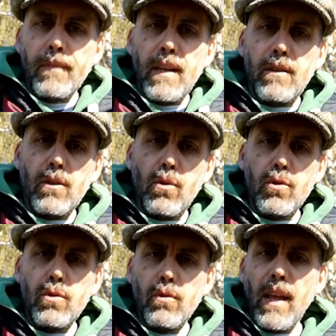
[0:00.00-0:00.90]
And of
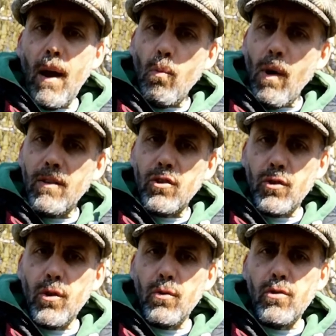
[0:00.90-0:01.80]
course, that one
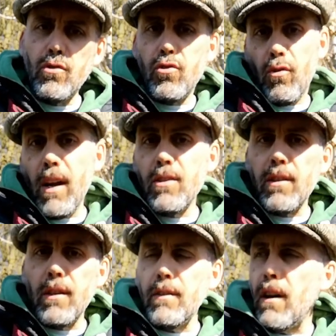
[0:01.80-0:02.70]
truth,
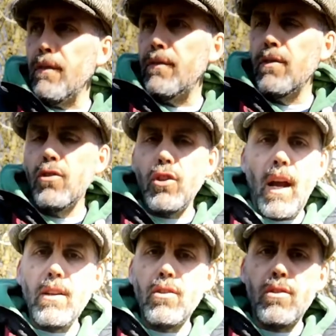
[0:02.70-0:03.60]
strangely enough,
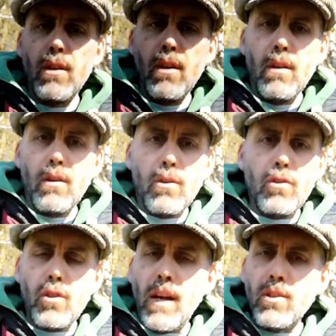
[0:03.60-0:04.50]

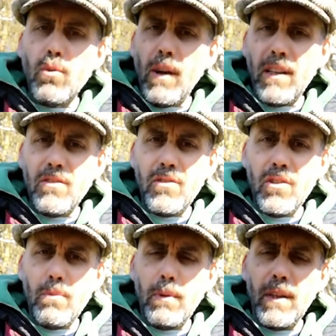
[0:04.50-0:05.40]
could change quite
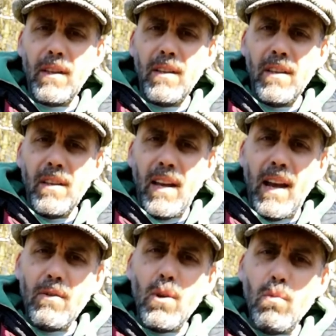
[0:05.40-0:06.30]
considerably
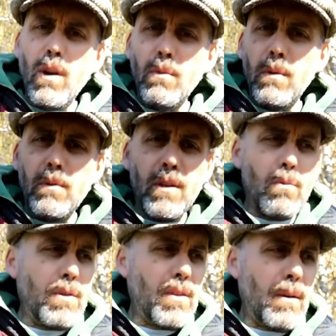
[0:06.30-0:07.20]
how you work with material.
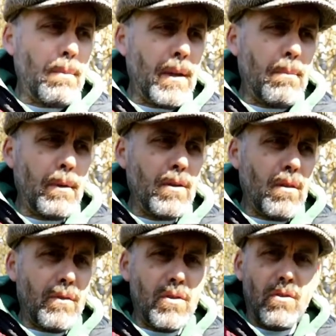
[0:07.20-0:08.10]
Once I played a police
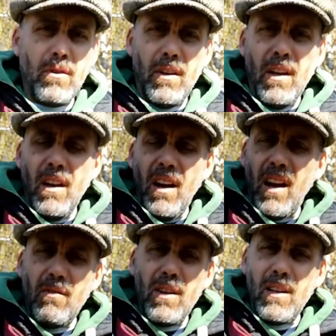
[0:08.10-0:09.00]
officer, and
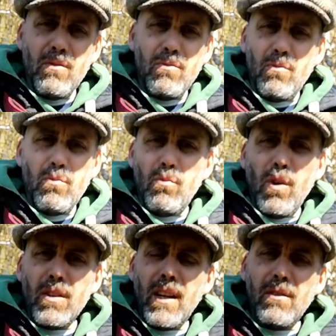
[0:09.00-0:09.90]
I really
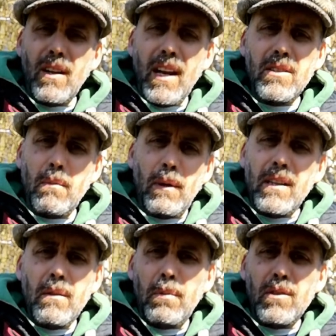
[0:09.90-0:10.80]
worked out that actually
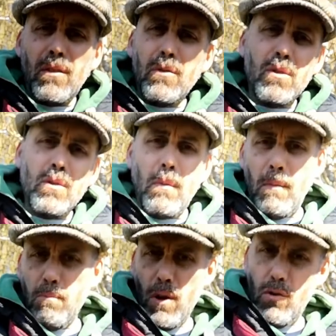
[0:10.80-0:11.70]
playing the police officer wasn't
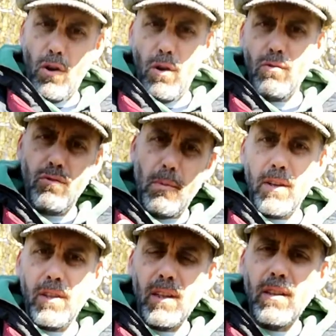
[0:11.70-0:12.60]
about being
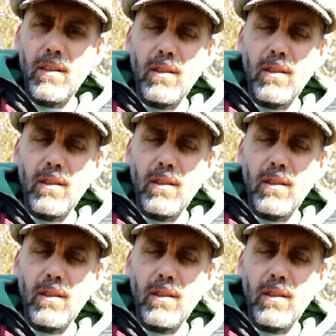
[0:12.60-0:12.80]
dramatic,